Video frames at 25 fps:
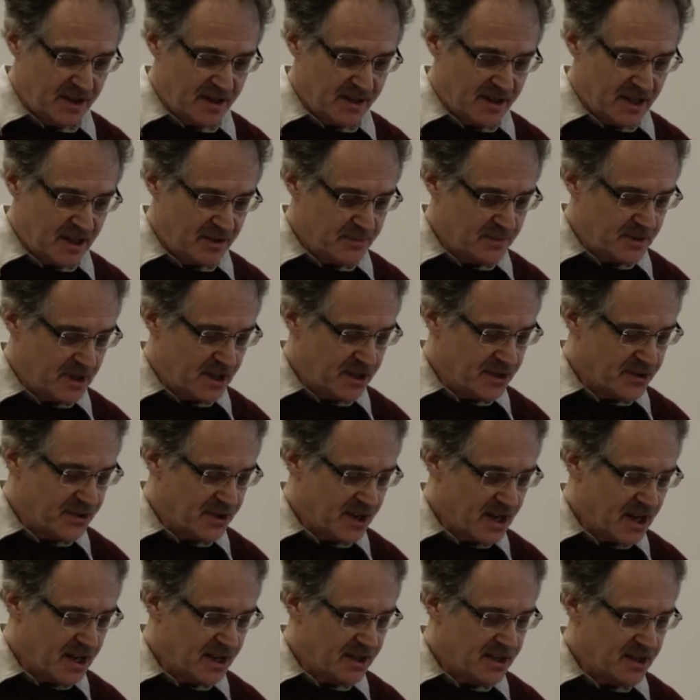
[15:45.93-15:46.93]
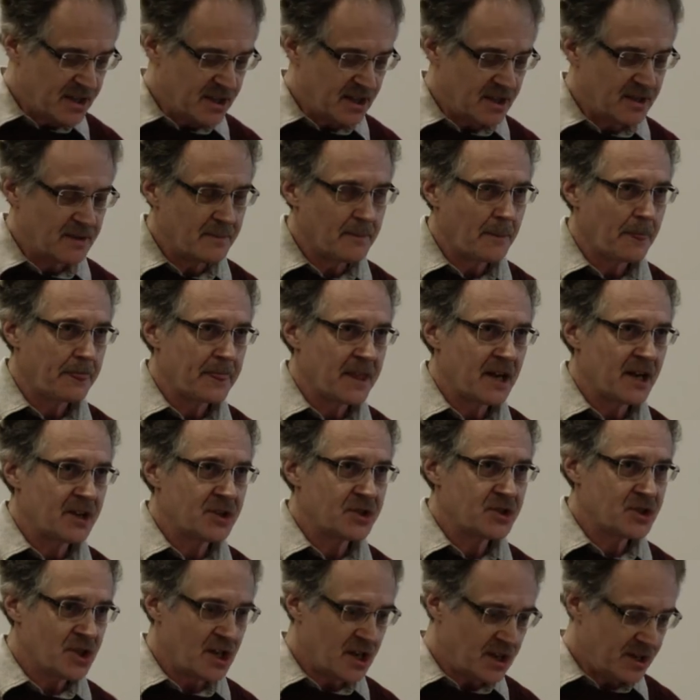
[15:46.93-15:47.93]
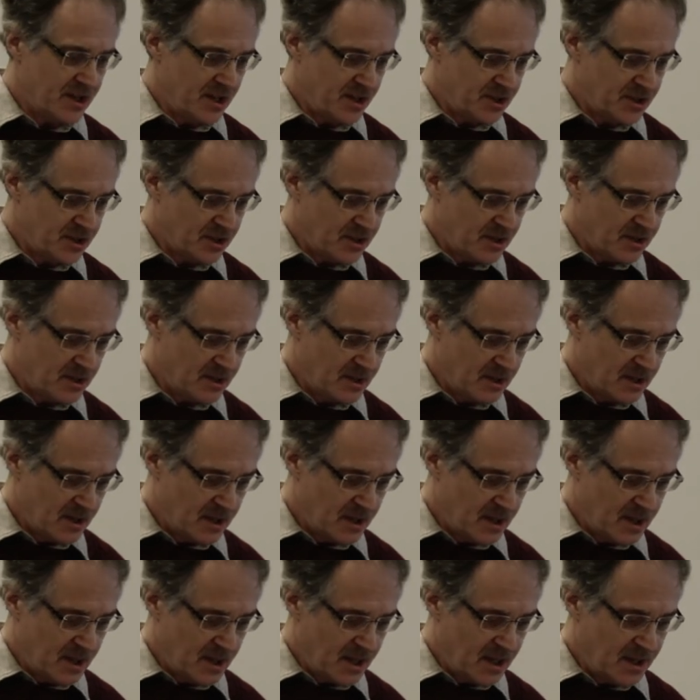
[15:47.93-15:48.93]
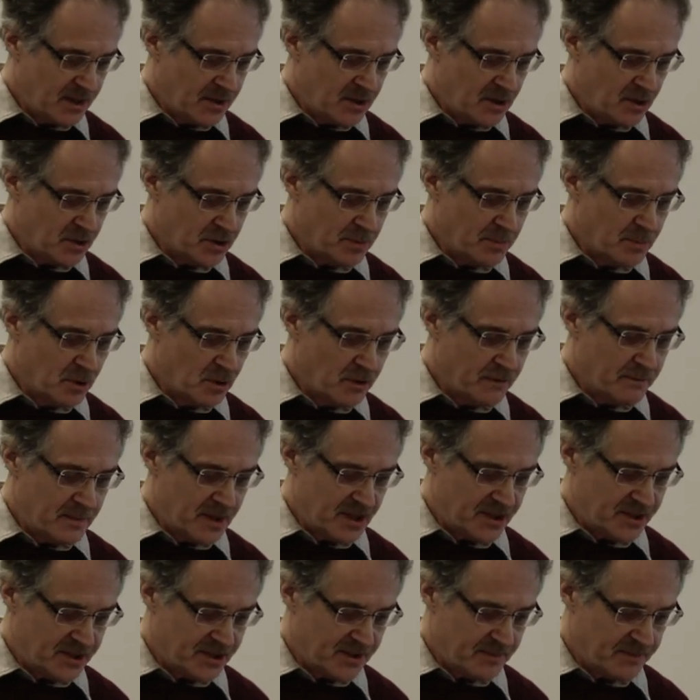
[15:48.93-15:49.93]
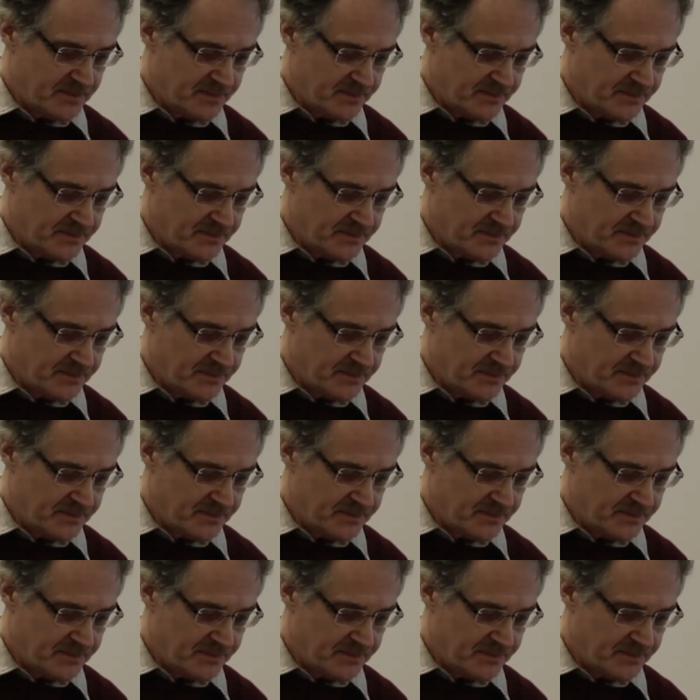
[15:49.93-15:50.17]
that were created and cherished in those movements.